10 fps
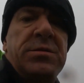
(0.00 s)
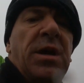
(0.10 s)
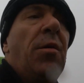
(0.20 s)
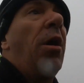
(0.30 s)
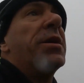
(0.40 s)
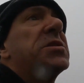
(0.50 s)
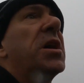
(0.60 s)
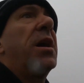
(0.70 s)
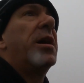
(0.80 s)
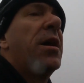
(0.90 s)
Tell you what, it's
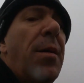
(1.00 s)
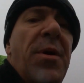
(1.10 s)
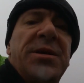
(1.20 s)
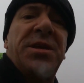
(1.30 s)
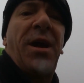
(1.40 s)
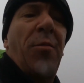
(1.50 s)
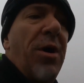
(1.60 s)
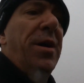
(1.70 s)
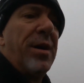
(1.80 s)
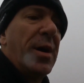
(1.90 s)
amazing how
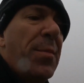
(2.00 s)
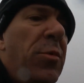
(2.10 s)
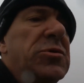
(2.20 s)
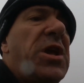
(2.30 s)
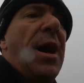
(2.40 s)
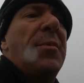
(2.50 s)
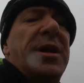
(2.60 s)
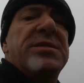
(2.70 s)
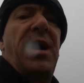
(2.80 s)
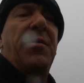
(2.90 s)
much calmer
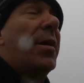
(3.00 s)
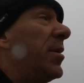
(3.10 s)
it is down here.